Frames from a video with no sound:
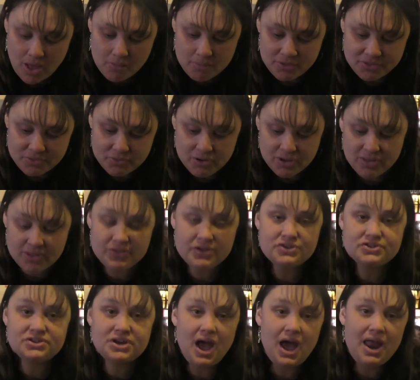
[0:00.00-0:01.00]
But really,
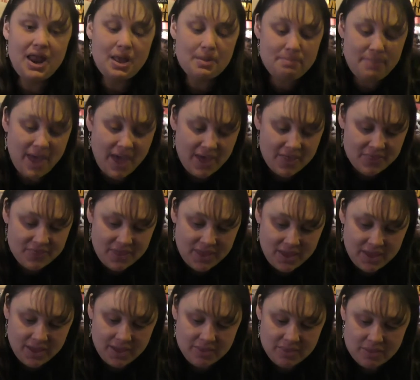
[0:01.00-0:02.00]
there's not a bad
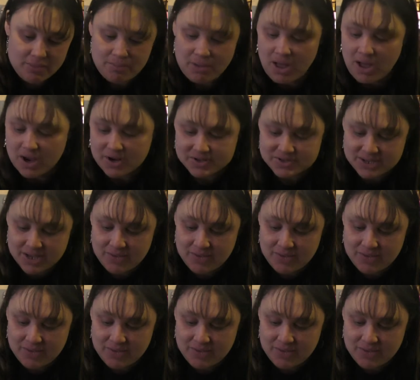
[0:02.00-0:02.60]
thing in the box.